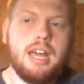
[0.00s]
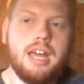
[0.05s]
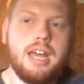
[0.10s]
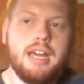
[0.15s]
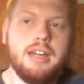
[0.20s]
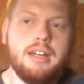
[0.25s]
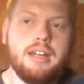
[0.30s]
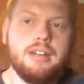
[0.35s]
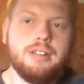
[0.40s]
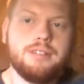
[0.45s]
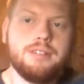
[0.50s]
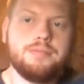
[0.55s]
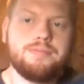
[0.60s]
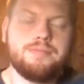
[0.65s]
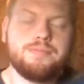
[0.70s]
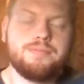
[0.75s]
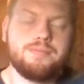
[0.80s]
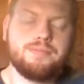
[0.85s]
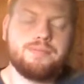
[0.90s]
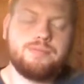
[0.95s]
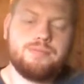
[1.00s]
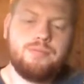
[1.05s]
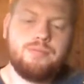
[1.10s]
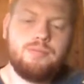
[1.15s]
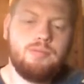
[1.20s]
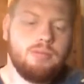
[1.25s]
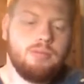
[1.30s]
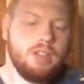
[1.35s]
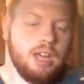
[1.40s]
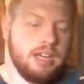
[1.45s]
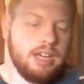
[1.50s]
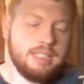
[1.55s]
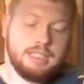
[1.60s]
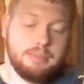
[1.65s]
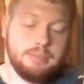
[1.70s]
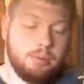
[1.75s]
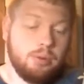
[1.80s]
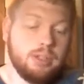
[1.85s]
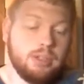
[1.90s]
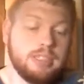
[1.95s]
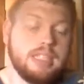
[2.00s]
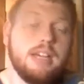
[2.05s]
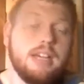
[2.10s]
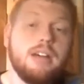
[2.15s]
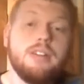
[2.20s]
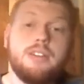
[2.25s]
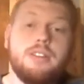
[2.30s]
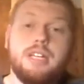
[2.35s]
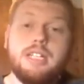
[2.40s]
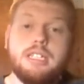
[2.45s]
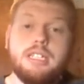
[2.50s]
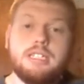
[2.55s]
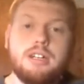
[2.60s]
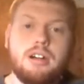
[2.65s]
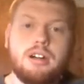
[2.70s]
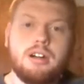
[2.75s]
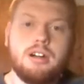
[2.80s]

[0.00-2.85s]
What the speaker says: And as it points out, they